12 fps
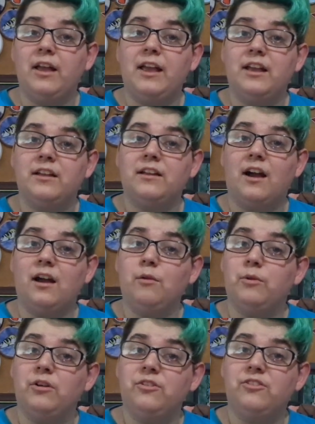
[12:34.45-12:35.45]
and I
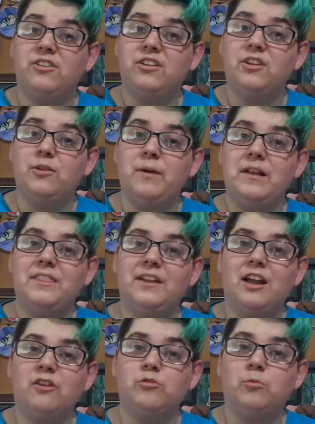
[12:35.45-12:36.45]
will see you in the
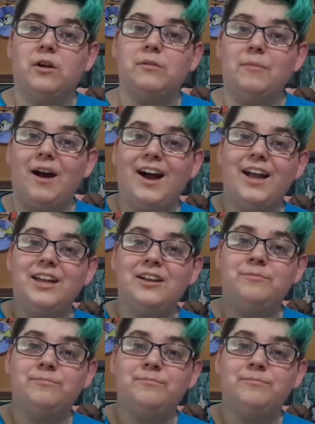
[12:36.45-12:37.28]
next one. Bye!